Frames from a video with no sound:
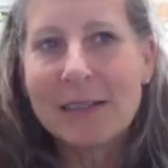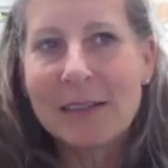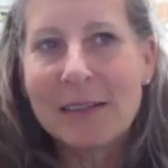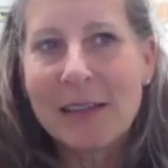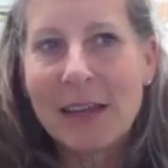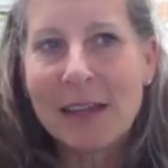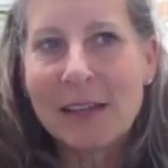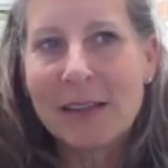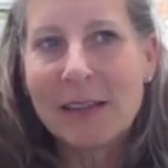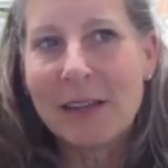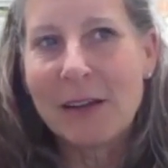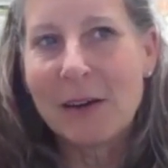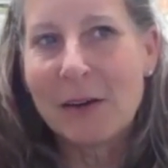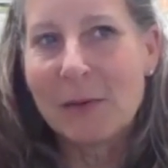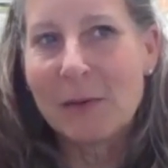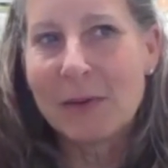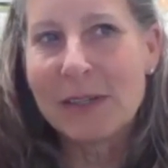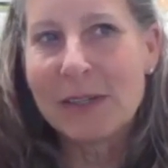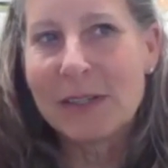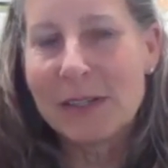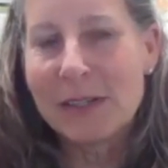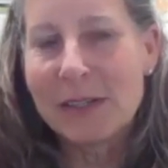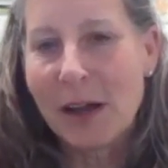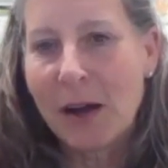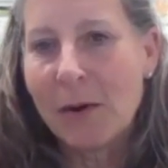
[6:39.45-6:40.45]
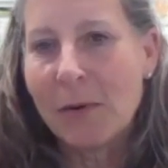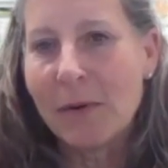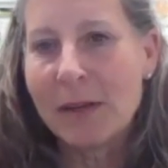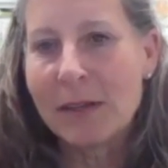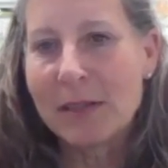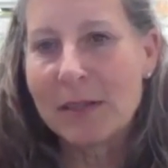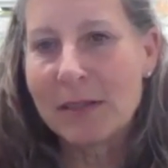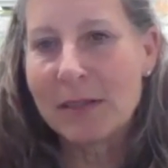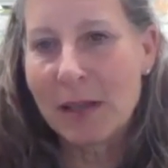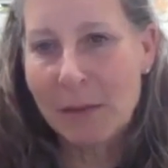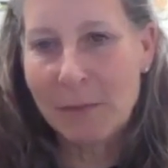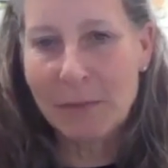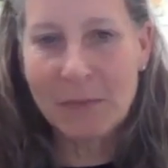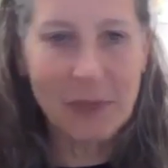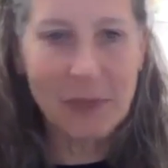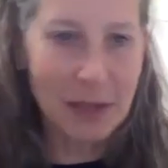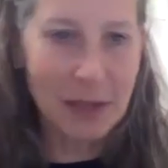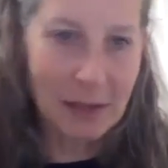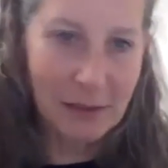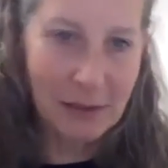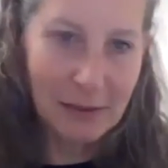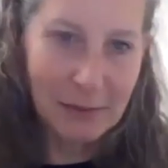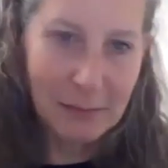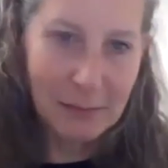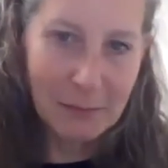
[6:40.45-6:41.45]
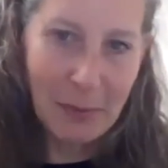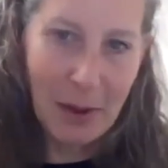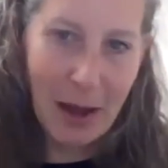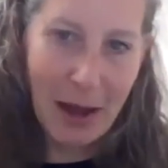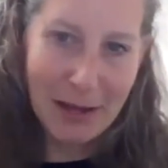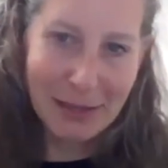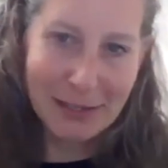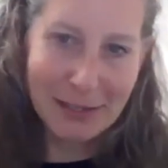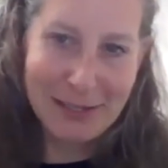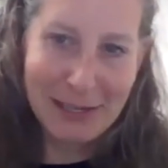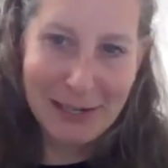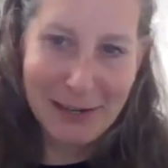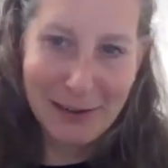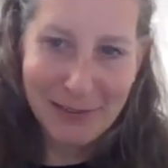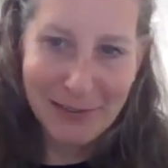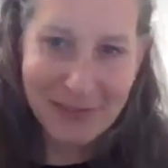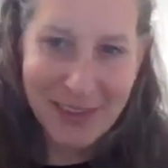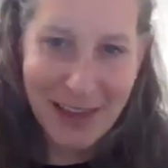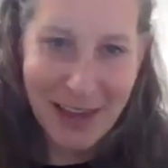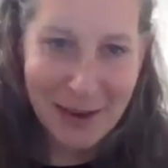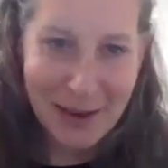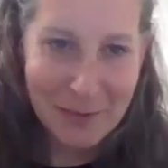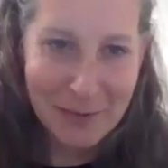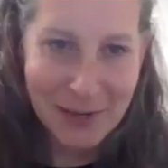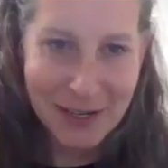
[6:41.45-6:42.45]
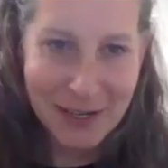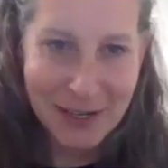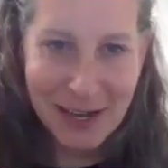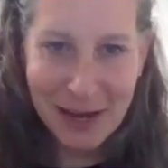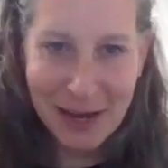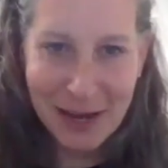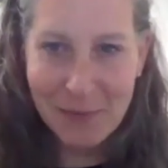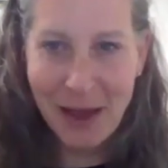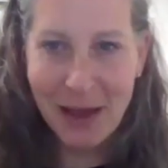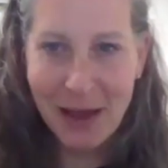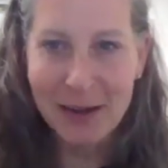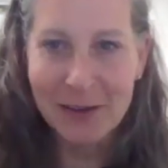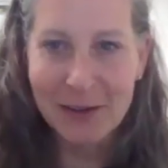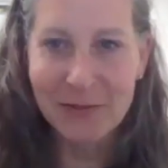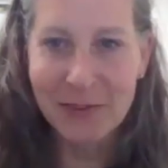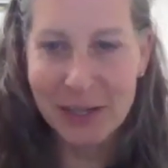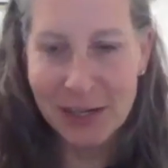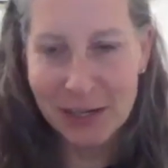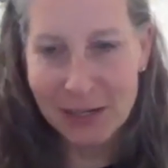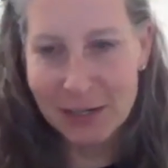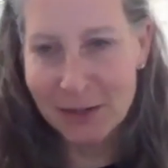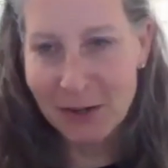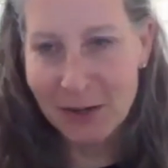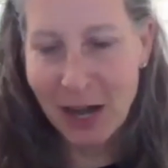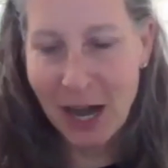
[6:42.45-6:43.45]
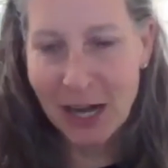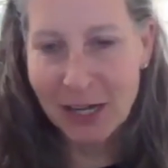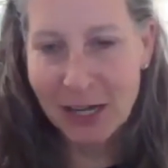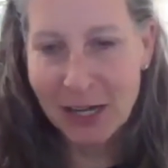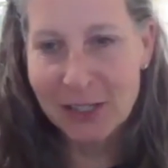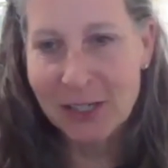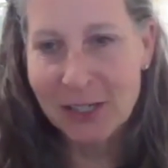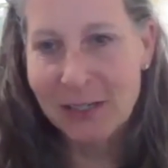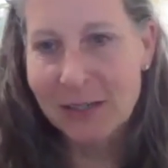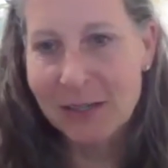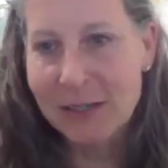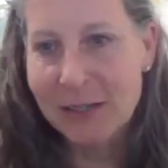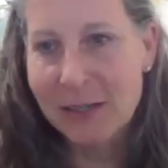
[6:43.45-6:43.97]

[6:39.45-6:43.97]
that there was always something positive that would come out of an interaction.